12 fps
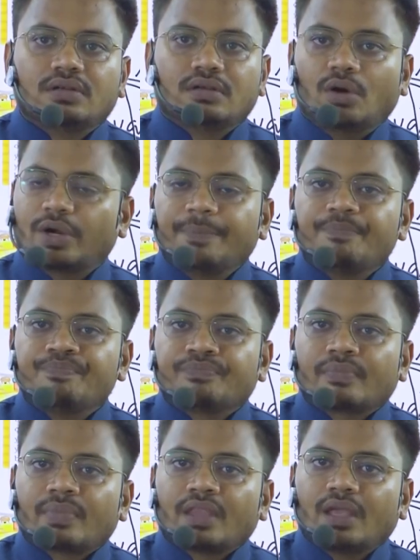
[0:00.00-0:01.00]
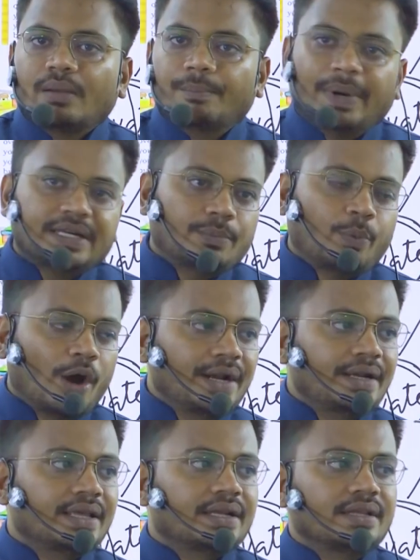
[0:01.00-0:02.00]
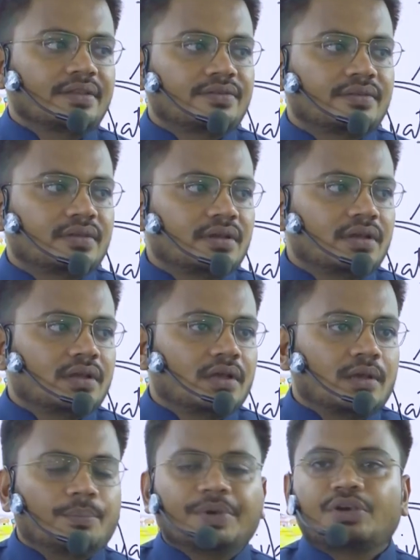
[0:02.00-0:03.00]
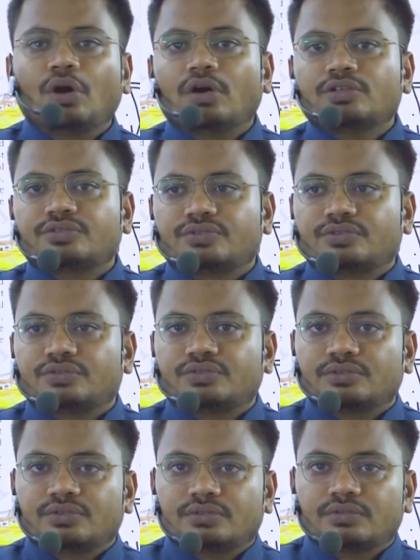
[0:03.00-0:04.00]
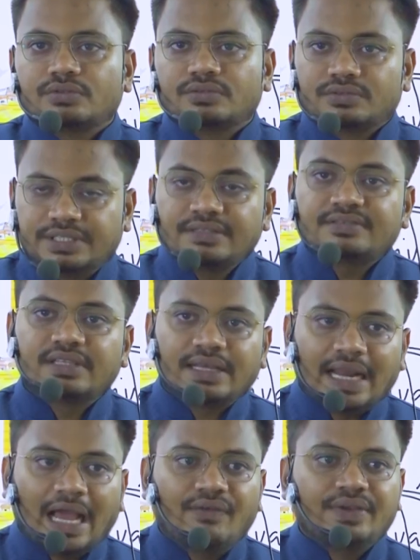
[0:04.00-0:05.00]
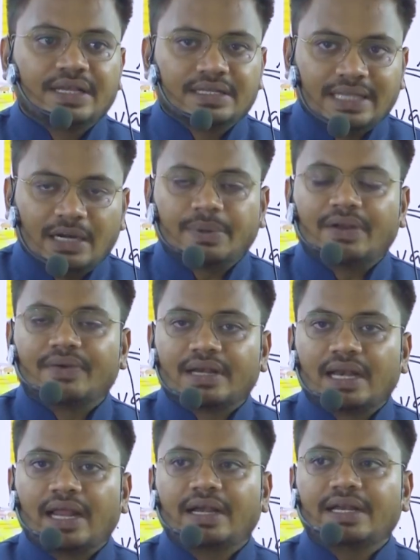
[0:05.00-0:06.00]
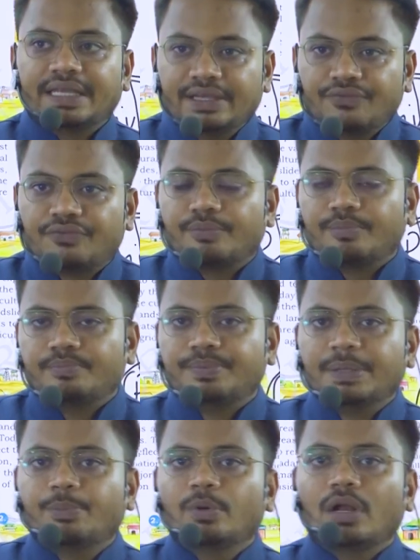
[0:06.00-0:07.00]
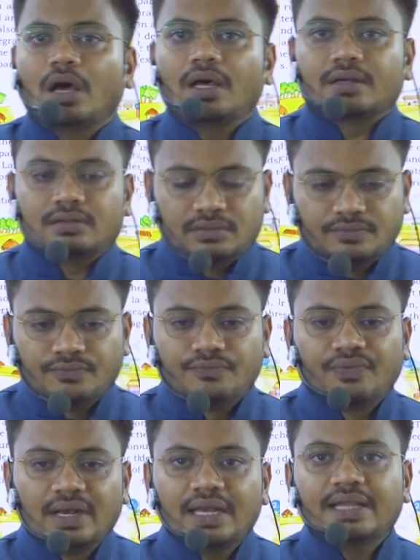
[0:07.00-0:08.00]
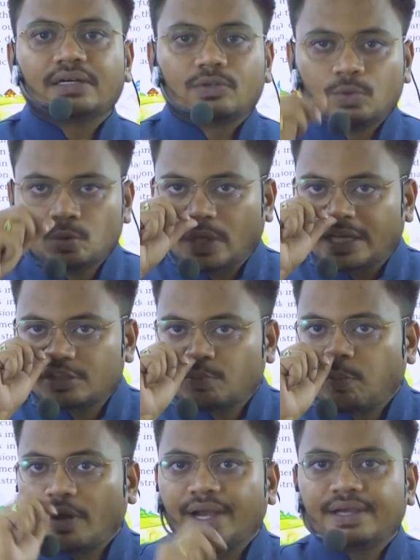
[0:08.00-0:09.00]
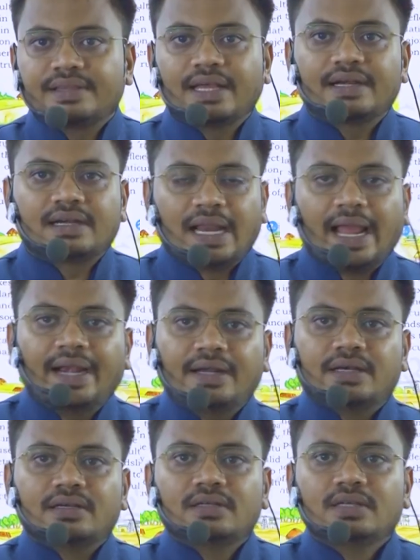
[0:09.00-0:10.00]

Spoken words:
Okay, but the point here is, because since they are having that private land, if people are willing to exploit that land